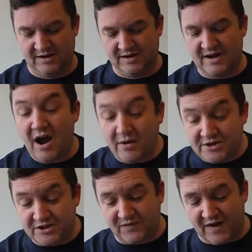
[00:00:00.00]

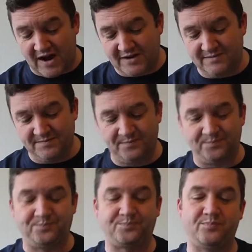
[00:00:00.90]
Cartridge is fine,
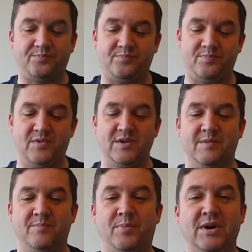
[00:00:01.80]

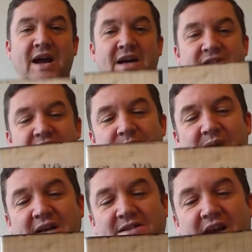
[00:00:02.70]
but it has seen
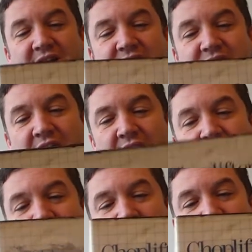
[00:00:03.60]
better days,
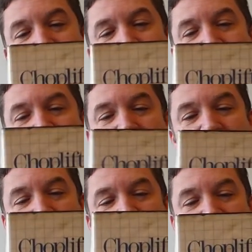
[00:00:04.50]
and
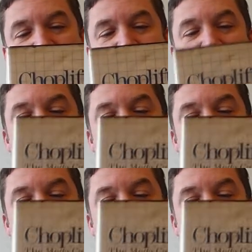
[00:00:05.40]
it's a good